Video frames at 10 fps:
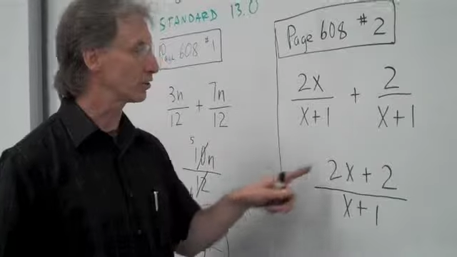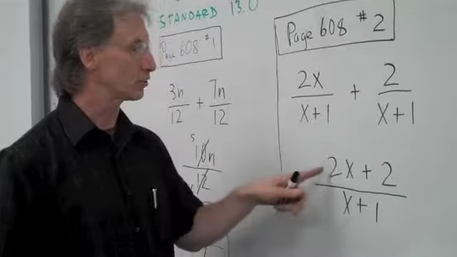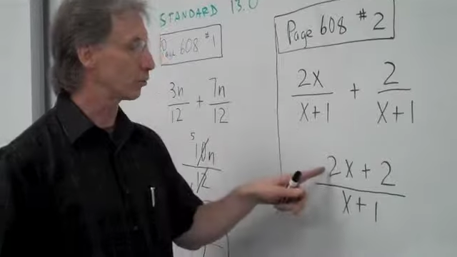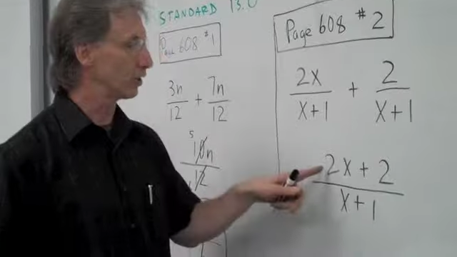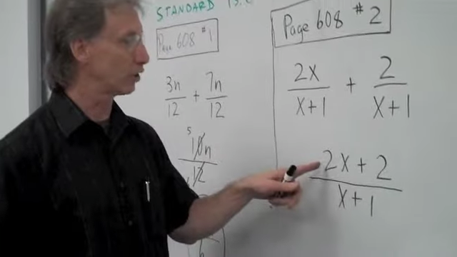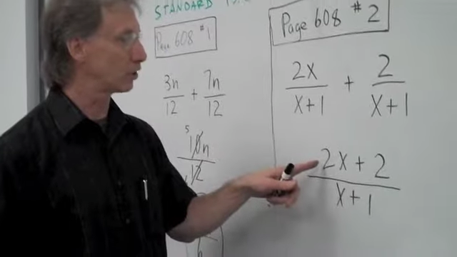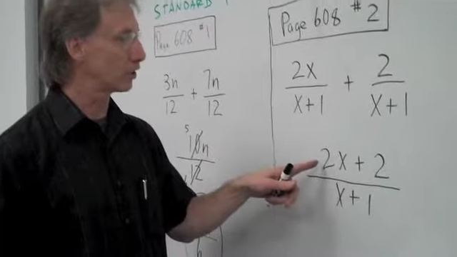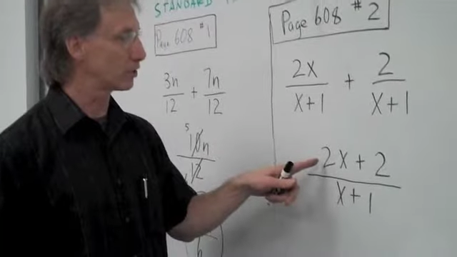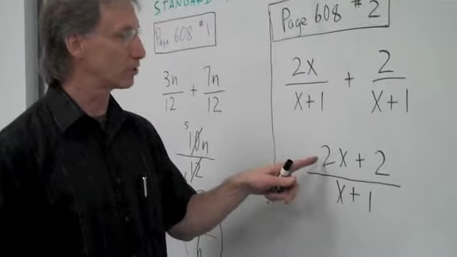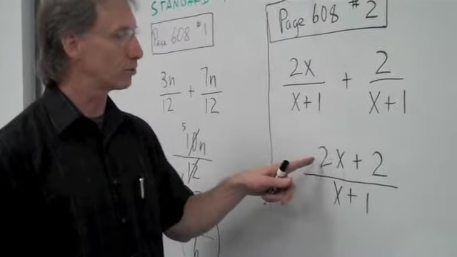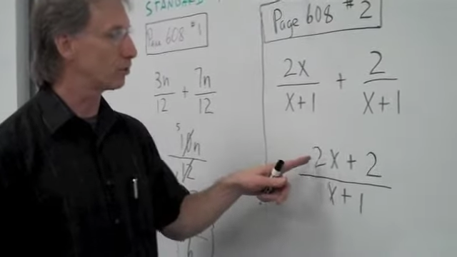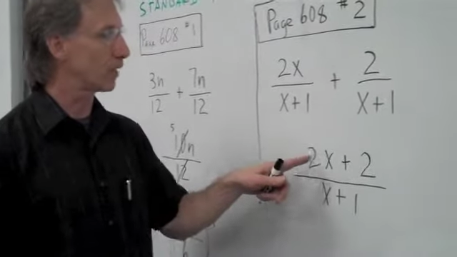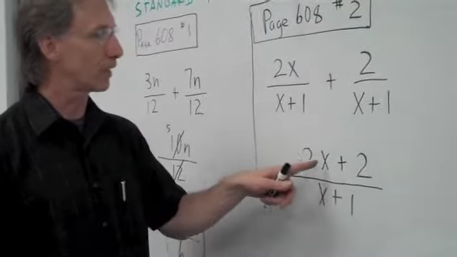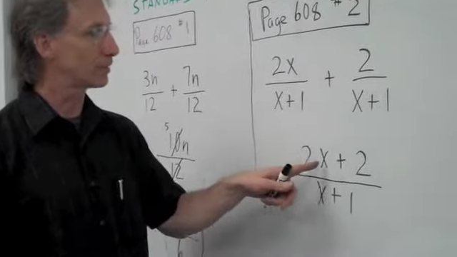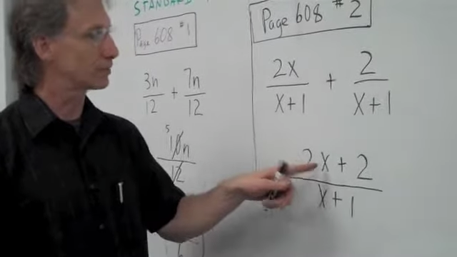So we look at the
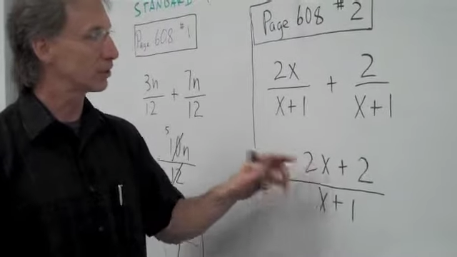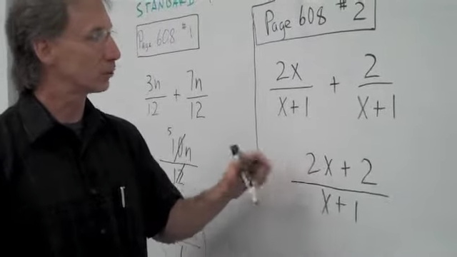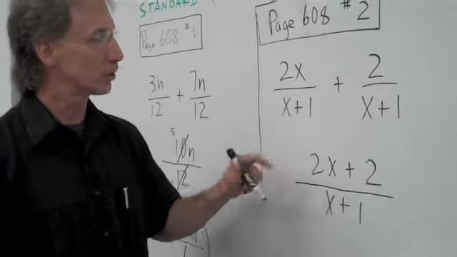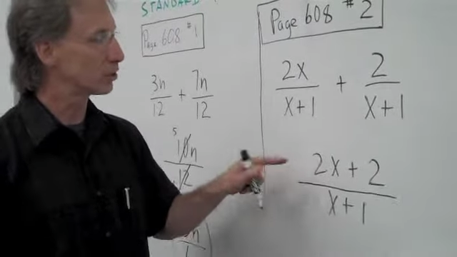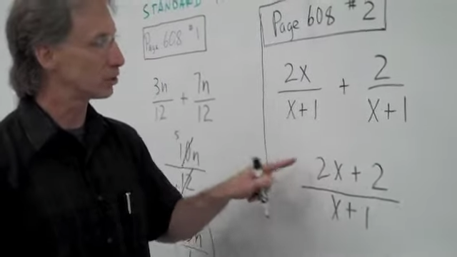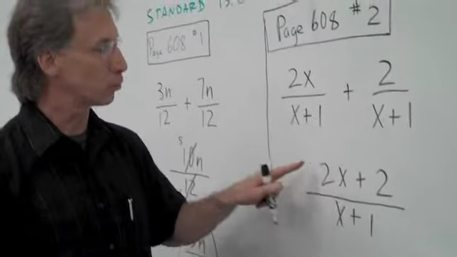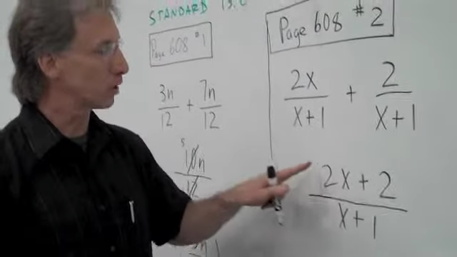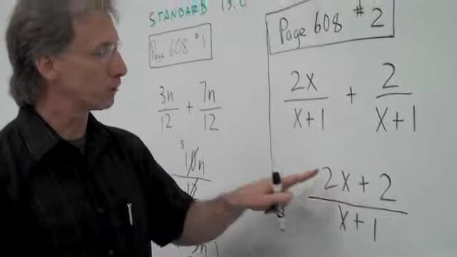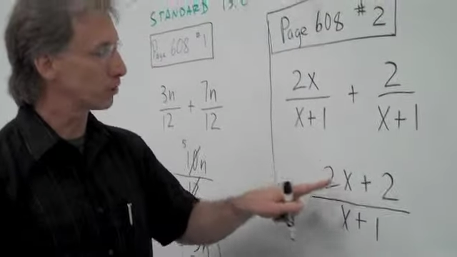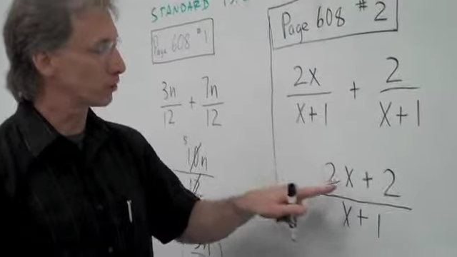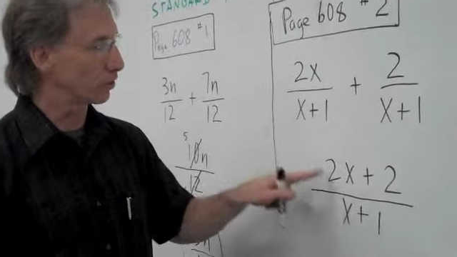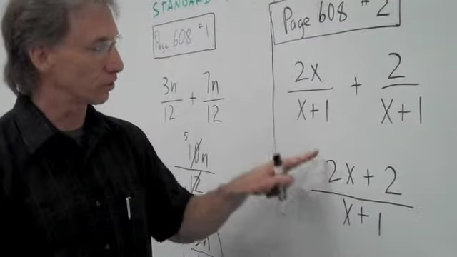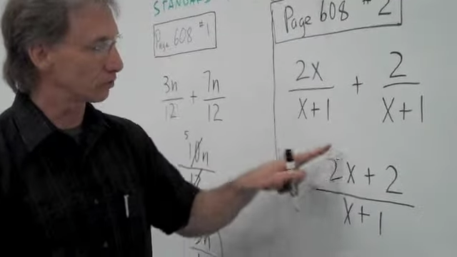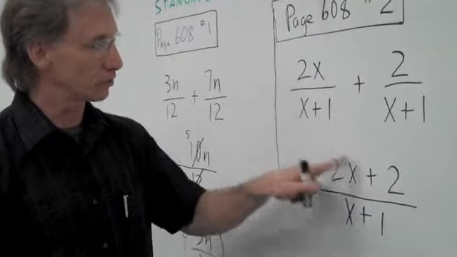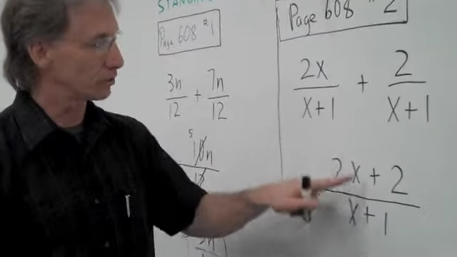2x, which is one of the
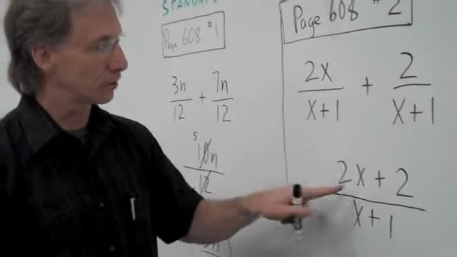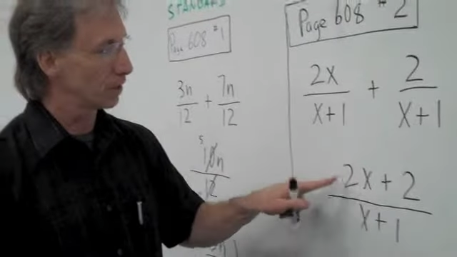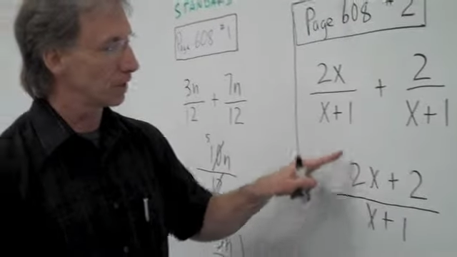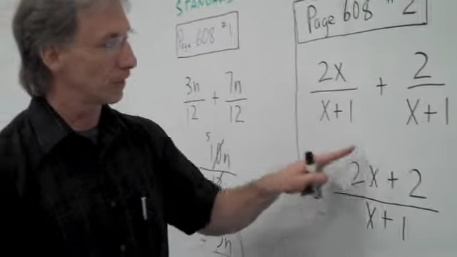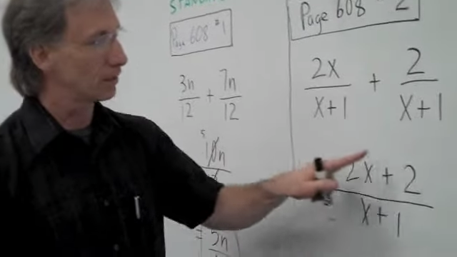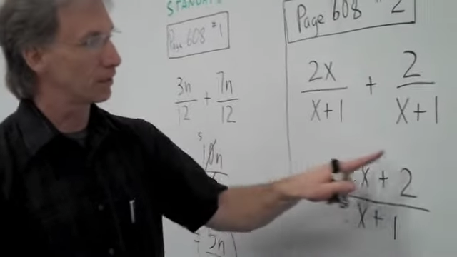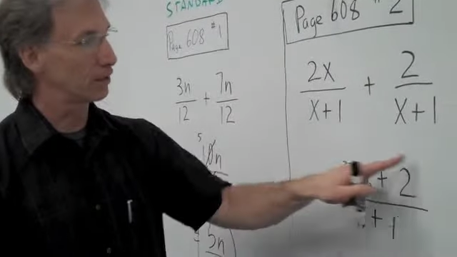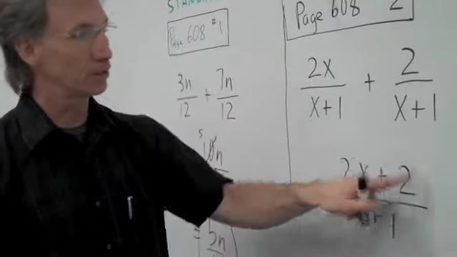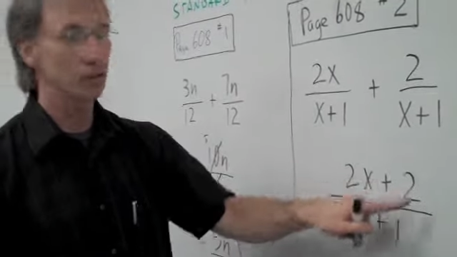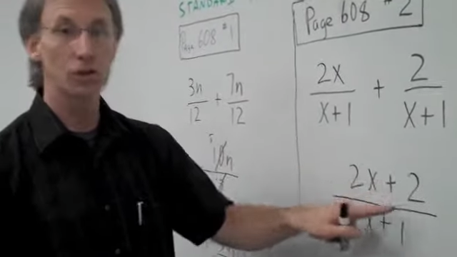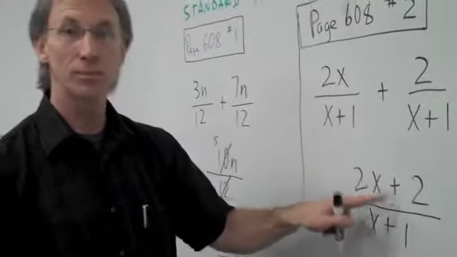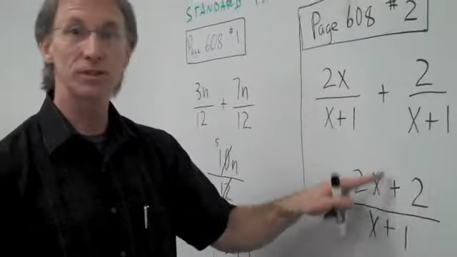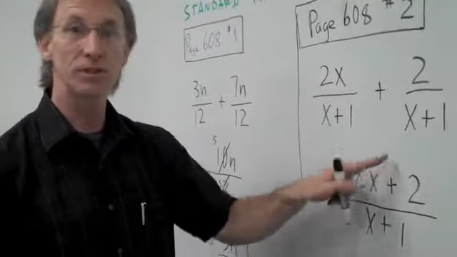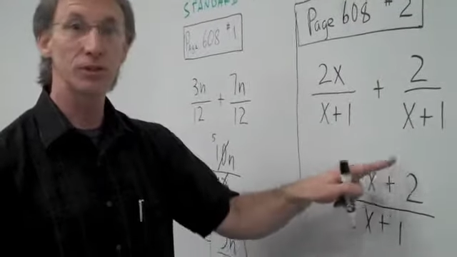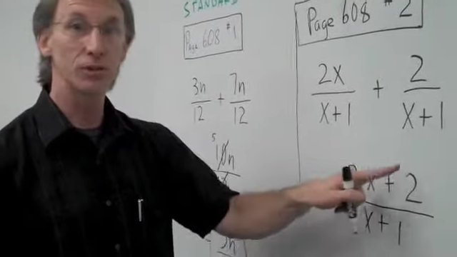terms, and the other term
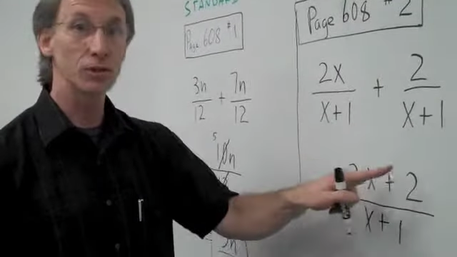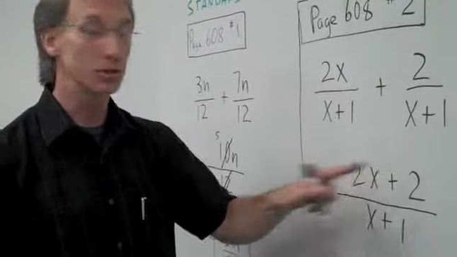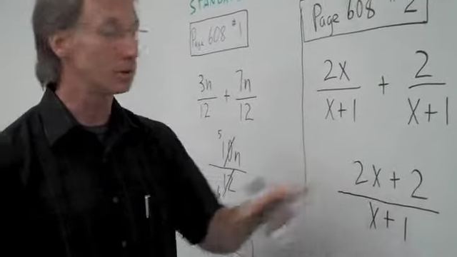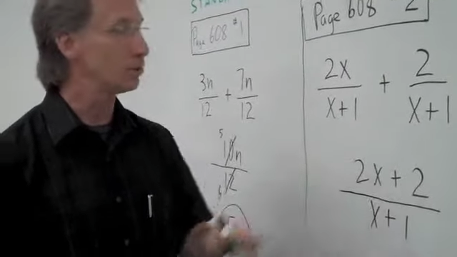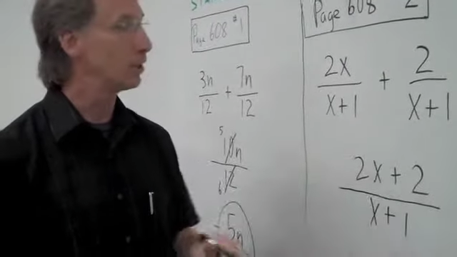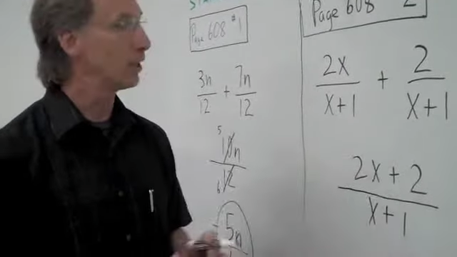is the 2,